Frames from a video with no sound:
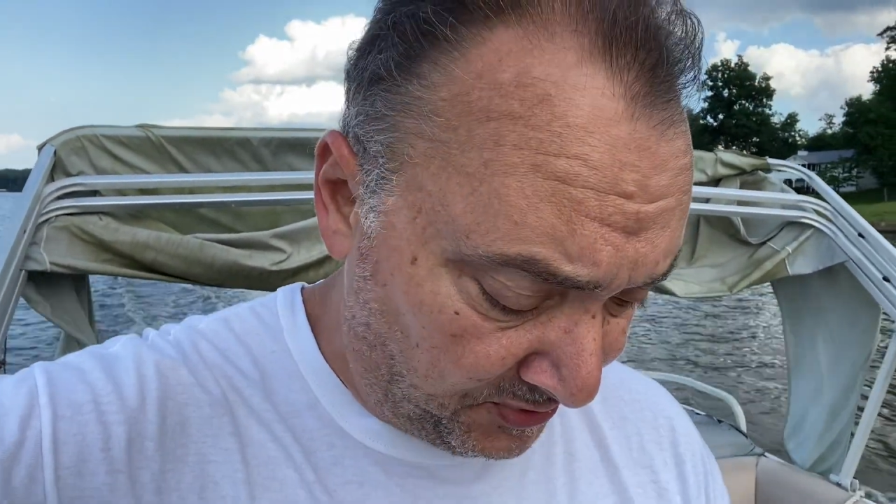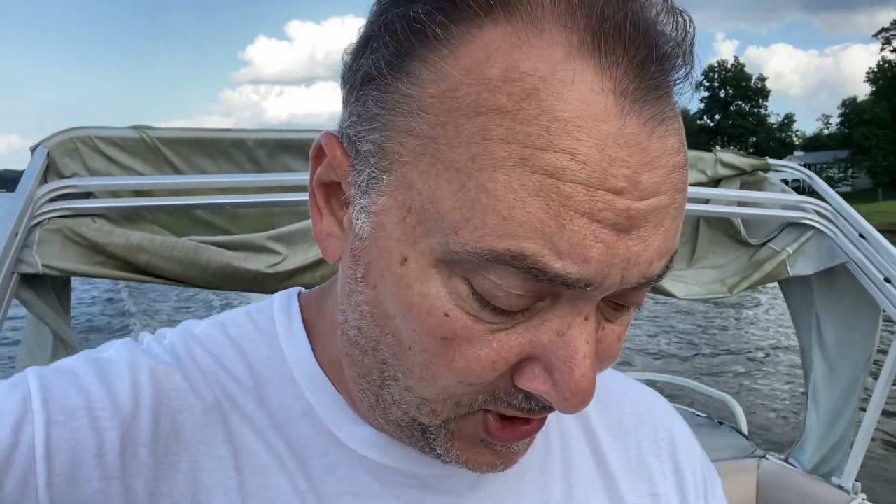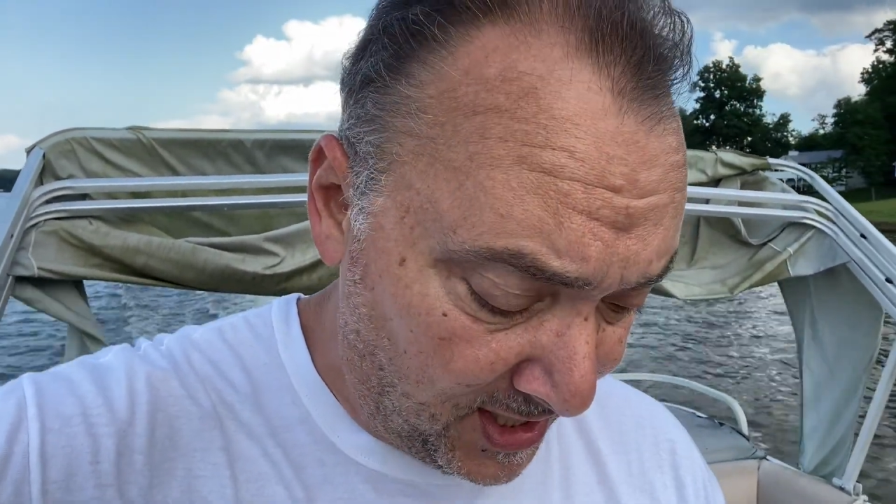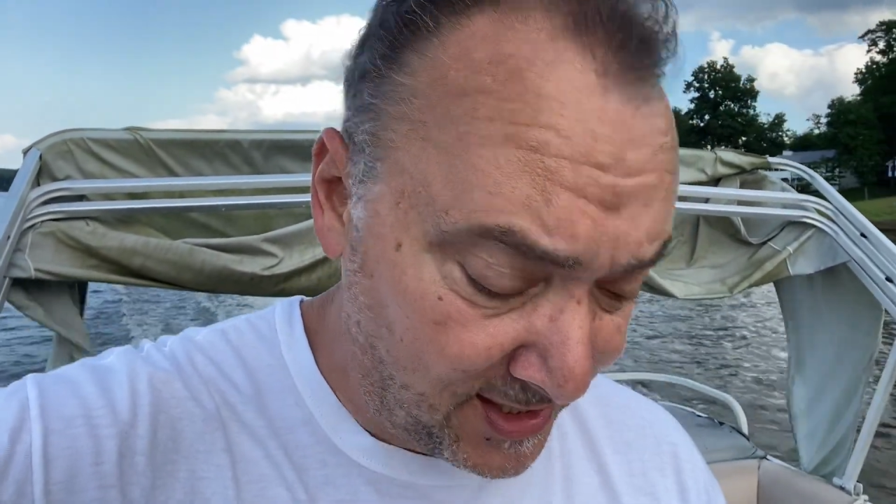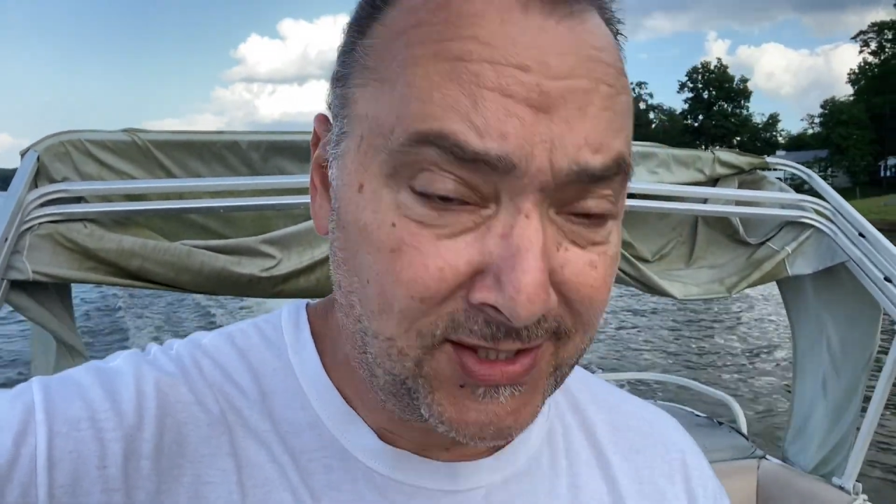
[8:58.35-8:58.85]

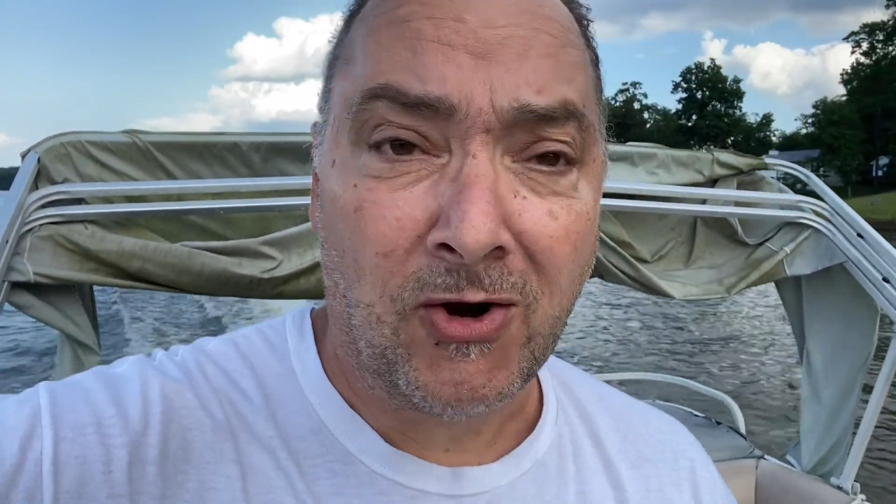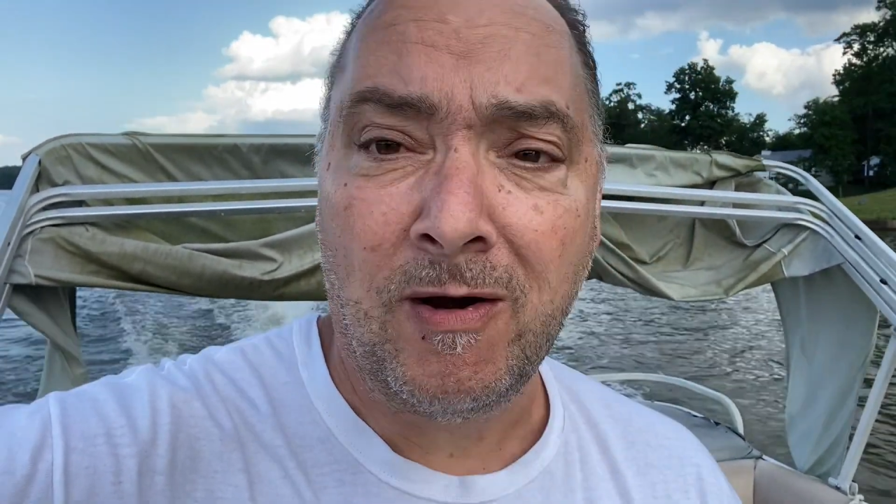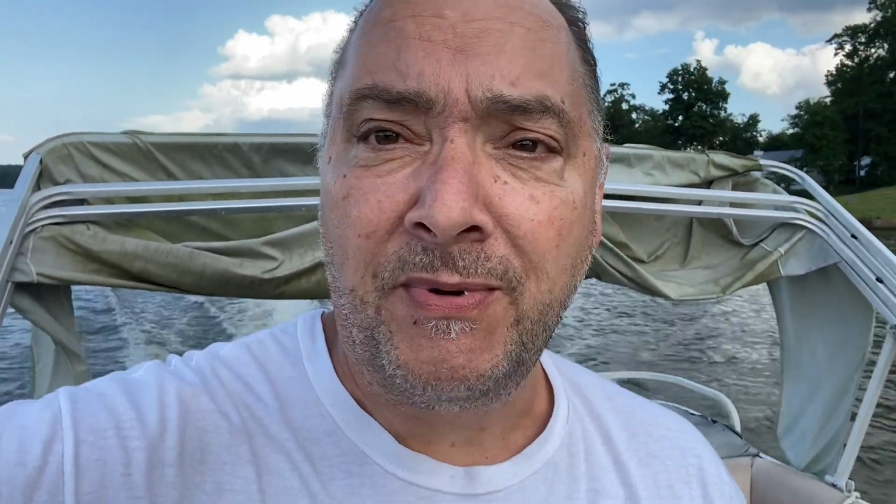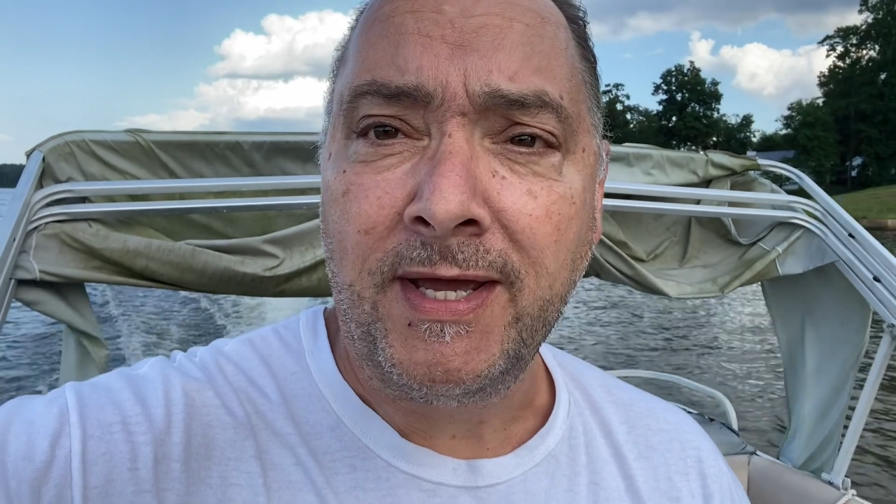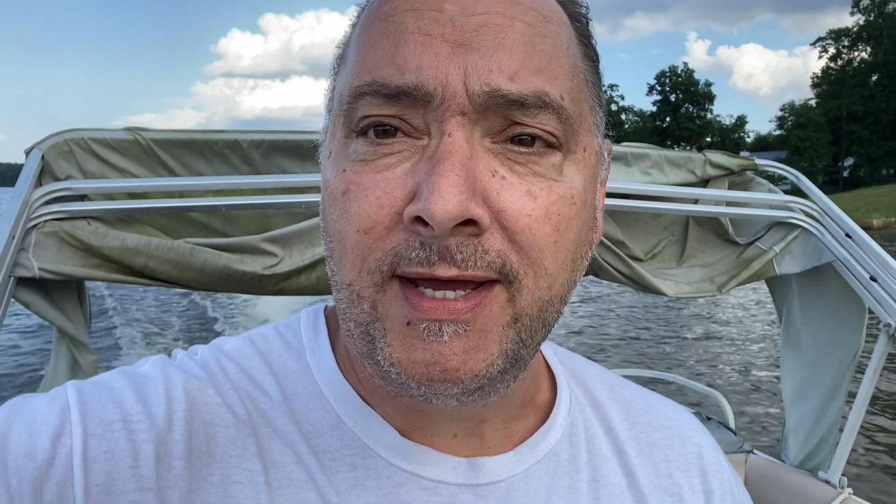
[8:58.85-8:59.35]
plus
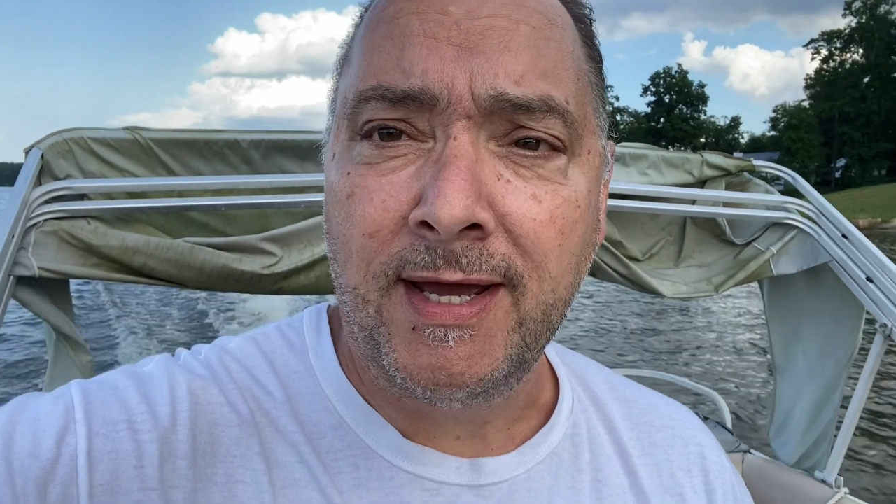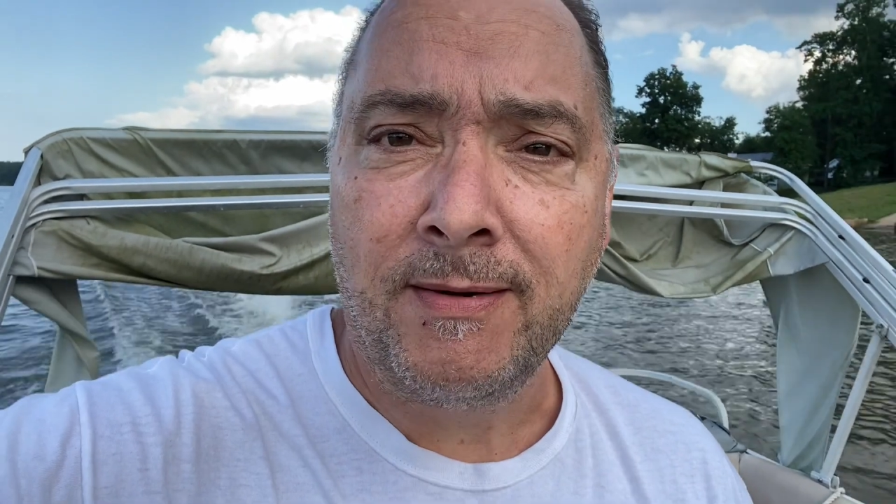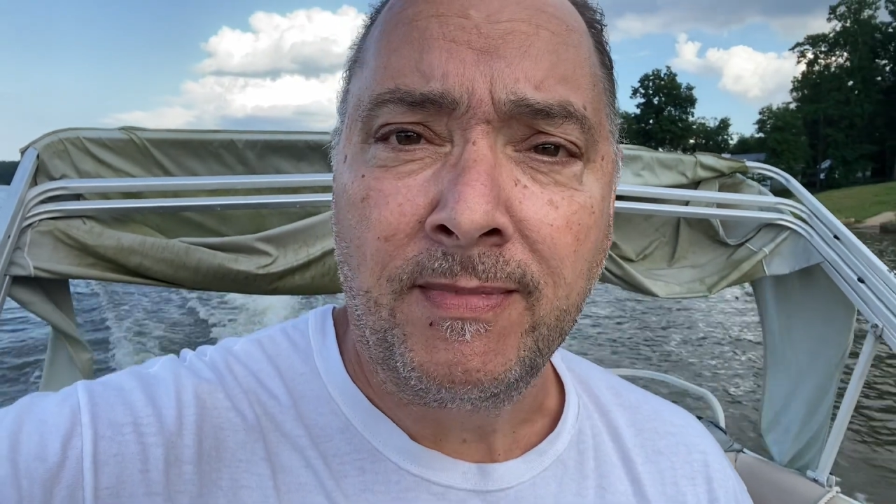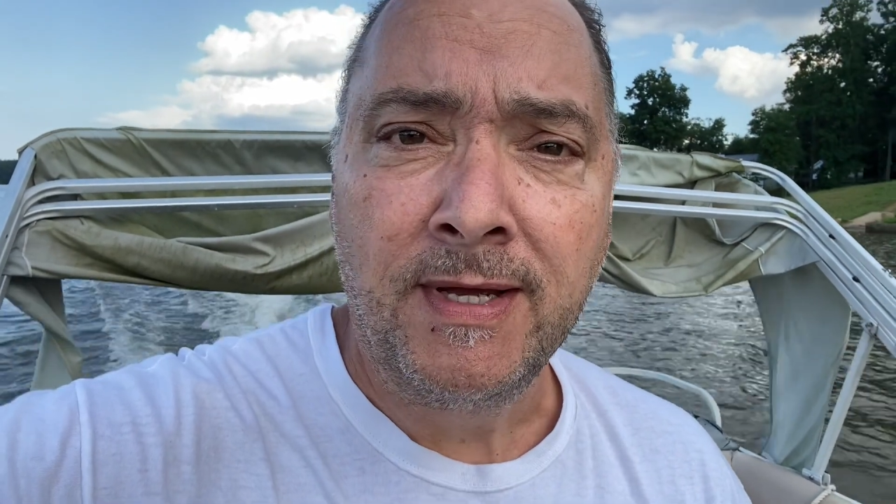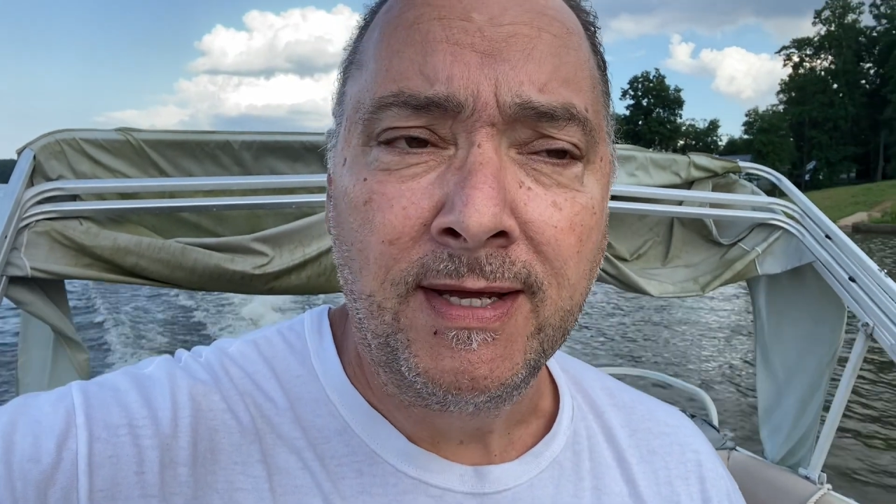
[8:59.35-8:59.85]
RPM